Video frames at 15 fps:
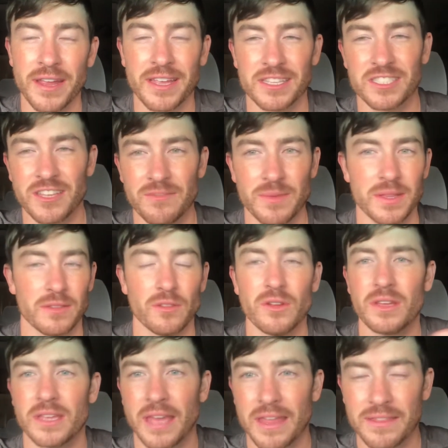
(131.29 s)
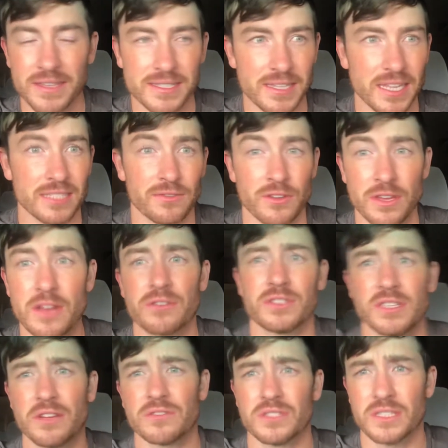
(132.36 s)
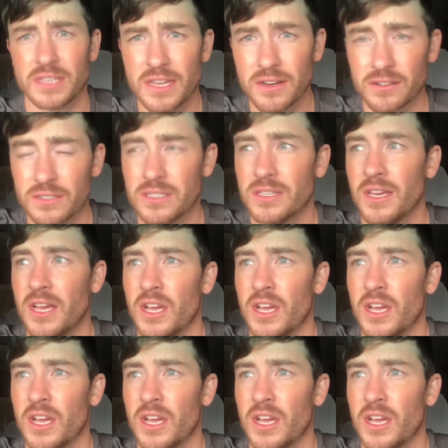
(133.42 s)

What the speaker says: Because they've been looking at these things for years and years and years.